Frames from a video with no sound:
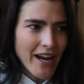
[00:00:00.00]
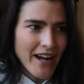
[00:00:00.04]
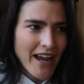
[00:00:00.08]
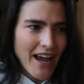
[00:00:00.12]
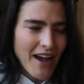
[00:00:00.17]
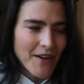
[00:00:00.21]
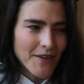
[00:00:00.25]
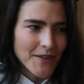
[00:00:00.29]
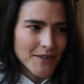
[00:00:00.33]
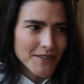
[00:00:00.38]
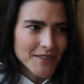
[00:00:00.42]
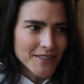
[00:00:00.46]

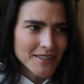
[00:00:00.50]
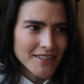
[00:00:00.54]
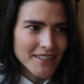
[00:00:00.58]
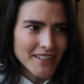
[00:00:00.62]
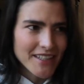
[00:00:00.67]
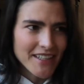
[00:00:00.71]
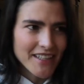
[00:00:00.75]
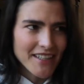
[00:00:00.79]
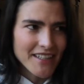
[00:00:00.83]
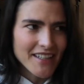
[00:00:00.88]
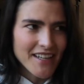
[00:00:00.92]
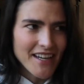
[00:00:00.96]
out
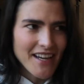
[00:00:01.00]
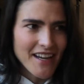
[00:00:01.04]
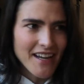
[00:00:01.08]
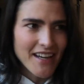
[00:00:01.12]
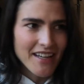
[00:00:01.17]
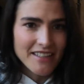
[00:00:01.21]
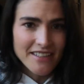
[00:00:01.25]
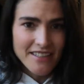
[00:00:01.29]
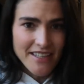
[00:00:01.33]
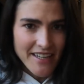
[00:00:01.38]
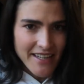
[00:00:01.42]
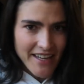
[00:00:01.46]
and
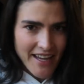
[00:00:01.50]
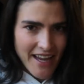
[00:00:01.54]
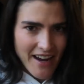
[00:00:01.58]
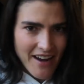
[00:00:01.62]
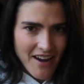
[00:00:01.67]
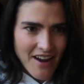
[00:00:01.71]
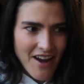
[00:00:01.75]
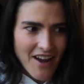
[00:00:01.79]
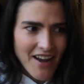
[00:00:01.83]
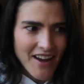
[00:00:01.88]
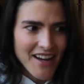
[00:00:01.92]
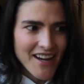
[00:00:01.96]
didn't get
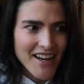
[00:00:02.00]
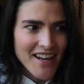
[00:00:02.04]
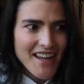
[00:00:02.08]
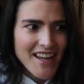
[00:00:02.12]
caught.